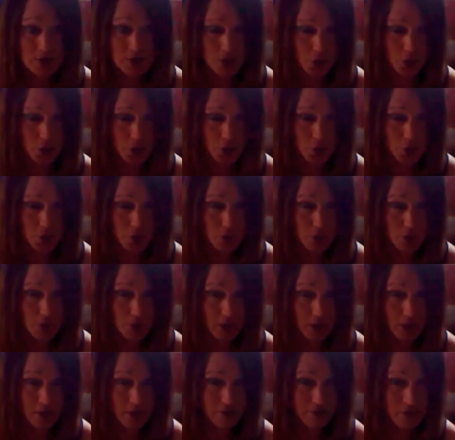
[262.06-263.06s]
who
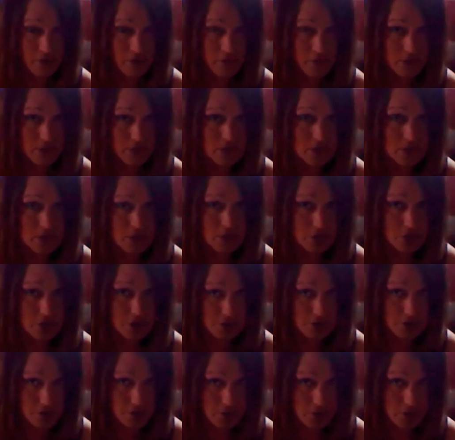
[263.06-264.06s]
have convinced their
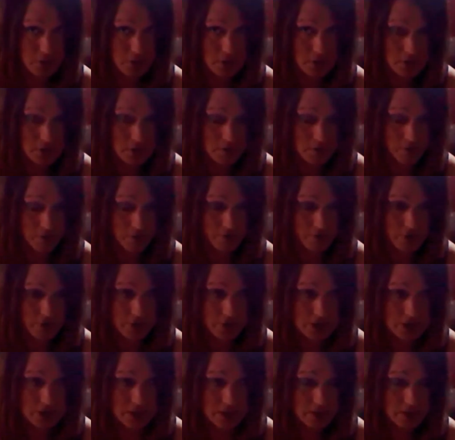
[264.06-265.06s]
children that
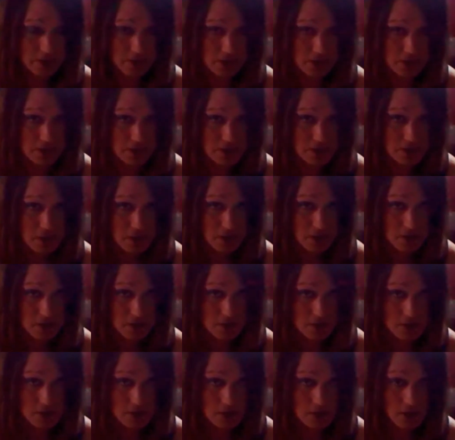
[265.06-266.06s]
fairy tales
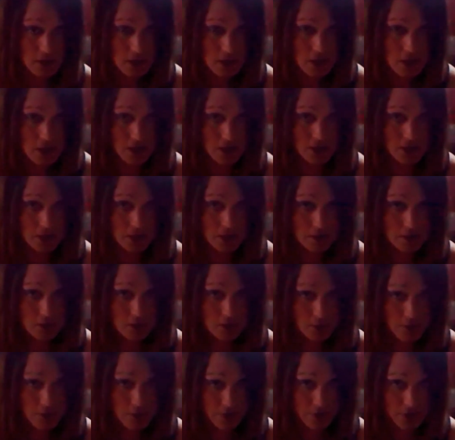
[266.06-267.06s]
exist need to
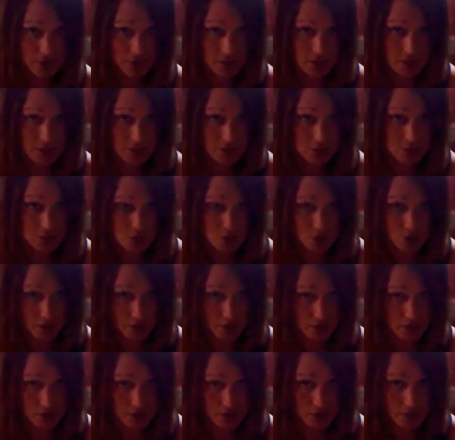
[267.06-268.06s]
rethink that
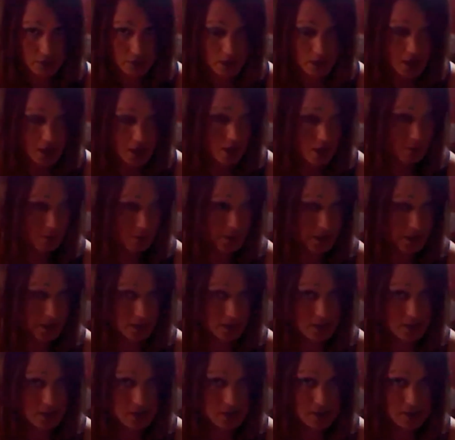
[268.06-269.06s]
strategy,
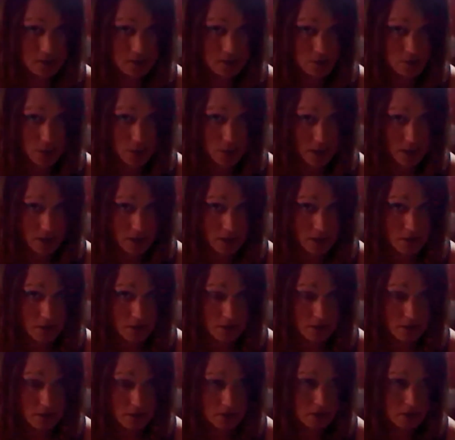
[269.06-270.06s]
because Cinderella,
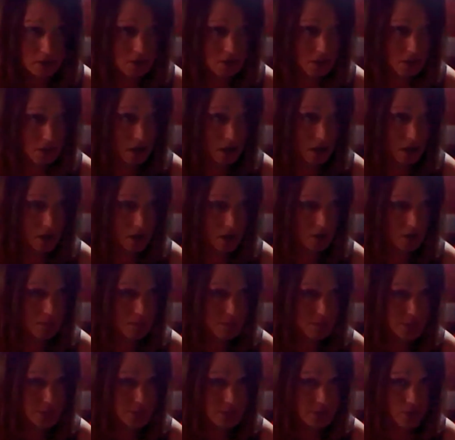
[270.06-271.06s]

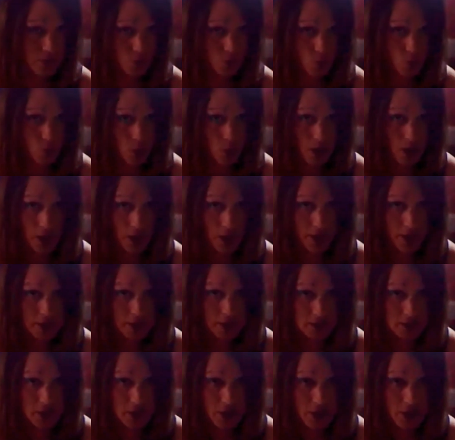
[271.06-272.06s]
Snow White,